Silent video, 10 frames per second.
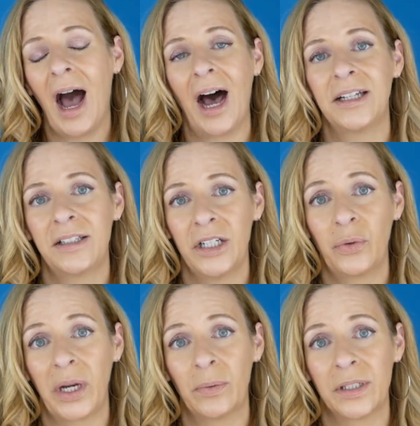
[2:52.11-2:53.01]
I see
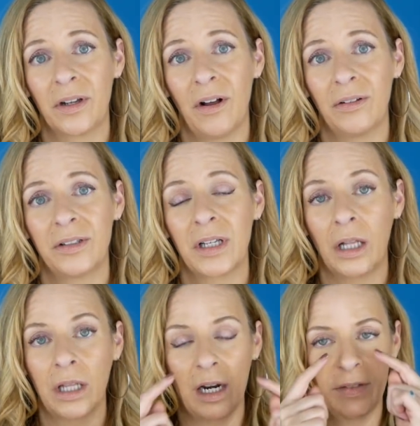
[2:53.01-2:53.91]
great results. A
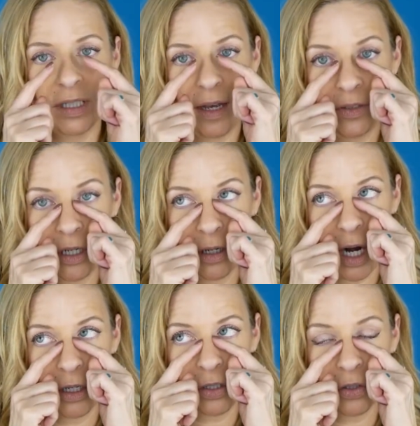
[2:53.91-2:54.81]
lot of us have dark
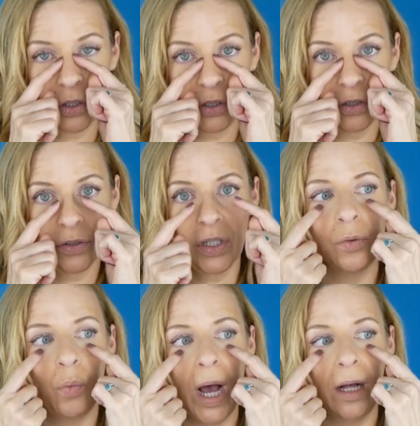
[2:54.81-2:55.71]
circles as
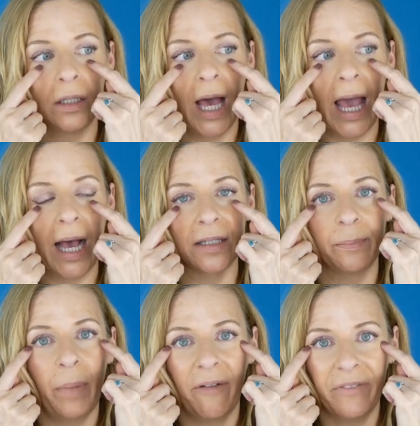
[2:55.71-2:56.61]
well as
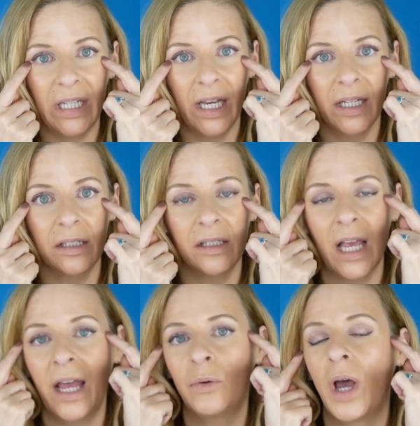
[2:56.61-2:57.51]
puffiness
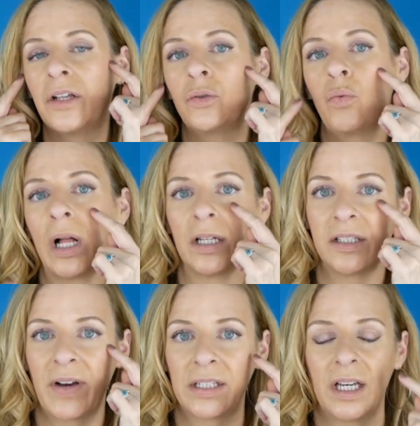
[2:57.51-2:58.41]
and as well as
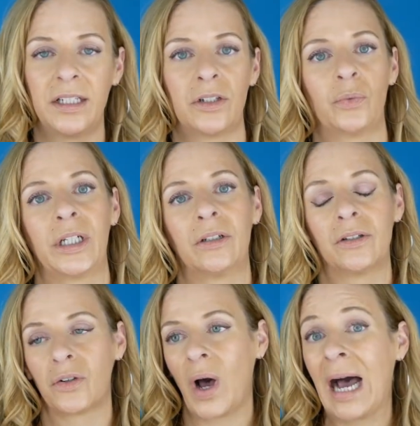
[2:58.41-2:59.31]
fine lines and
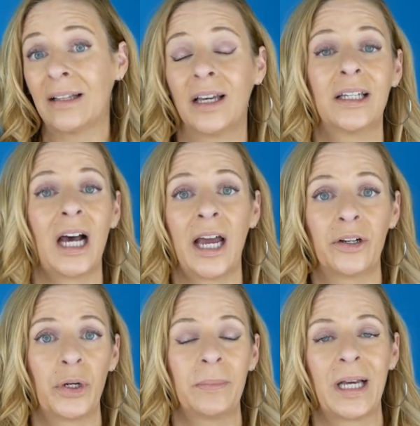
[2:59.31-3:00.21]
wrinkles. So I like an eye
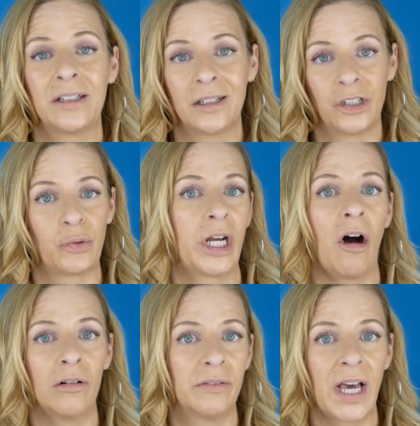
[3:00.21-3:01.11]
cream that is going to treat
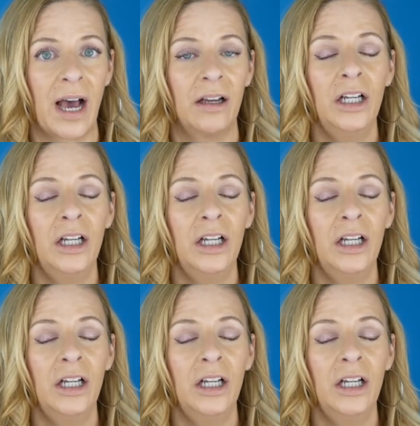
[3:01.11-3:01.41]
all of that.